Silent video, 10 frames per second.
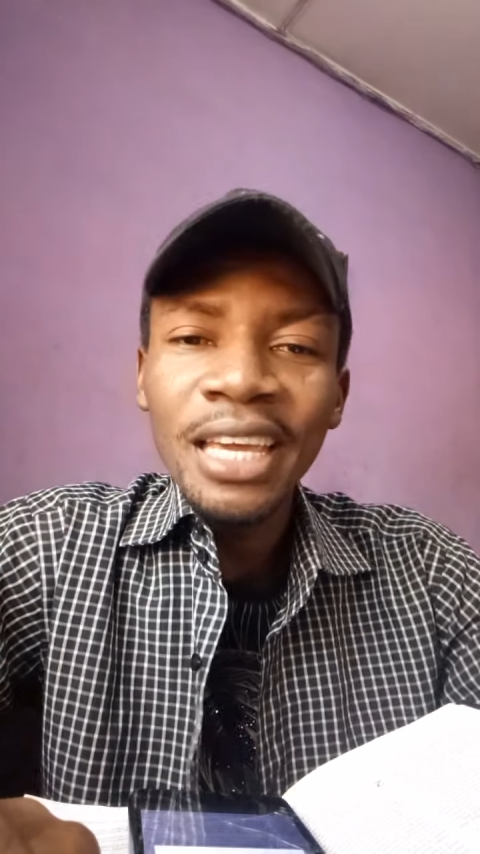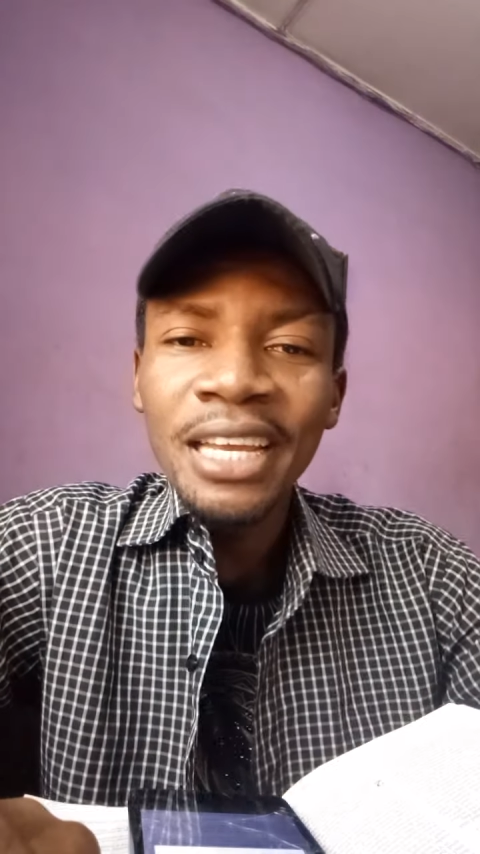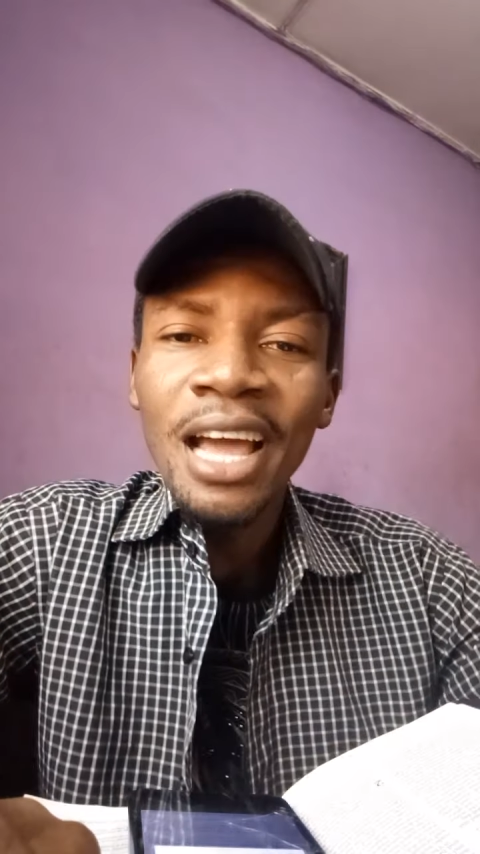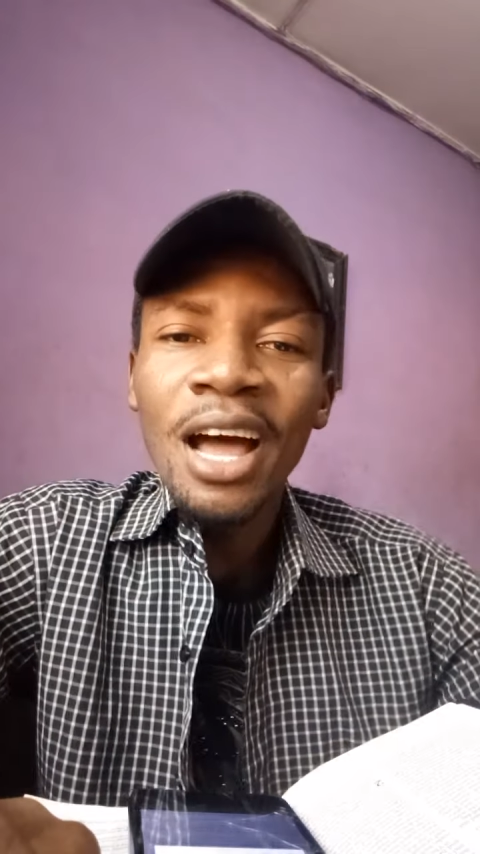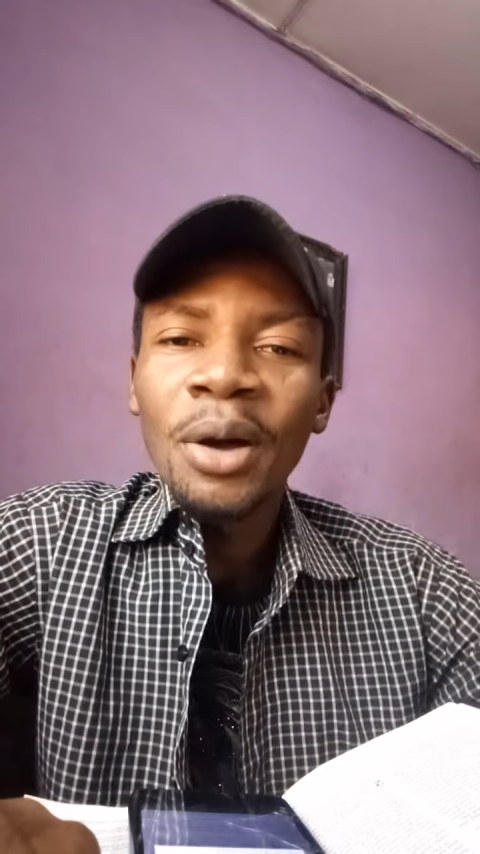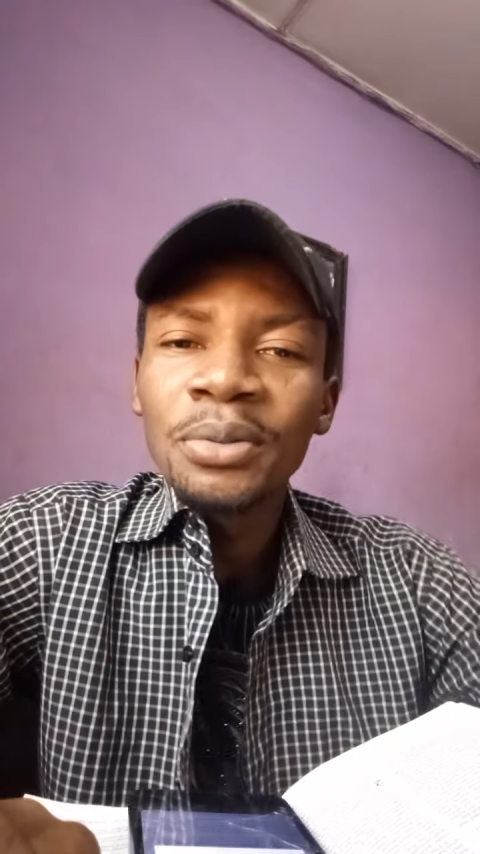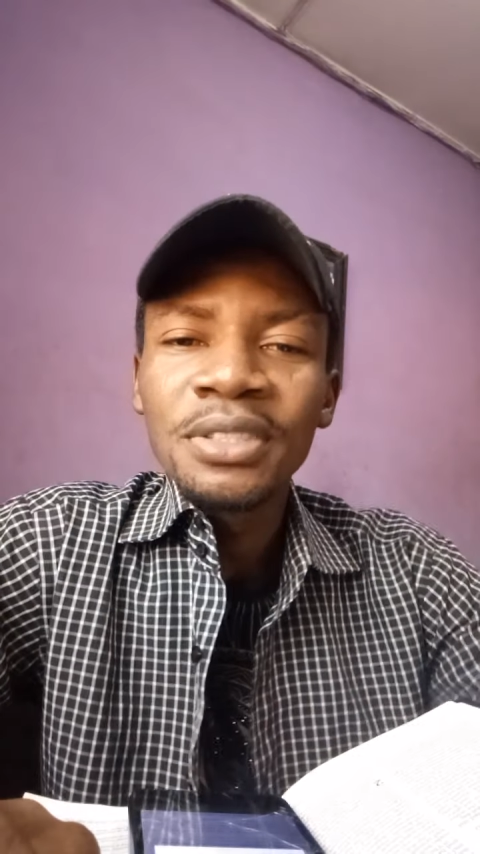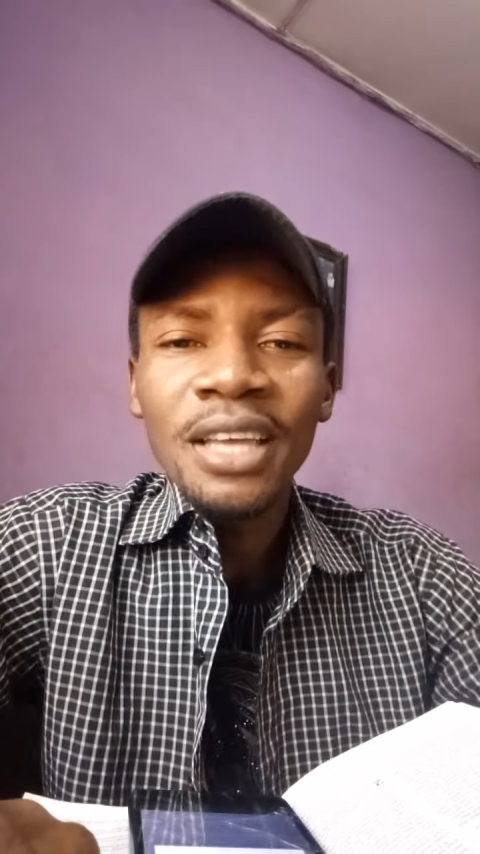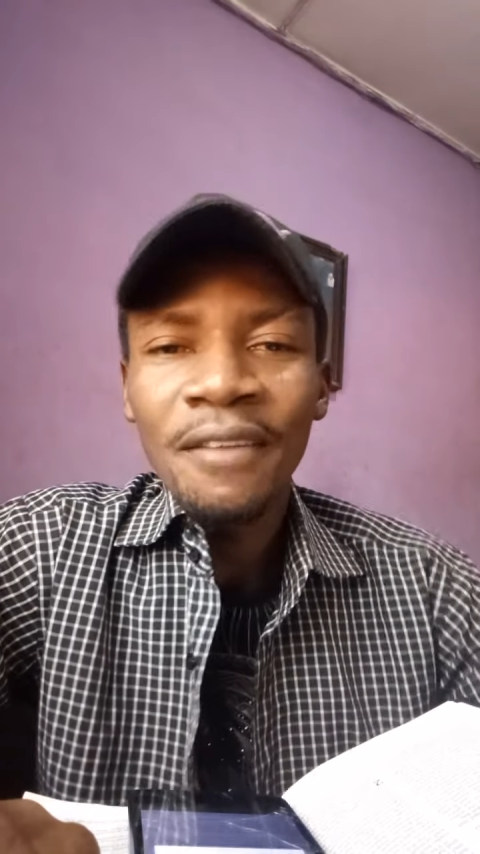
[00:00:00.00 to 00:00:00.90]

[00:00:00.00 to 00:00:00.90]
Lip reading: in-house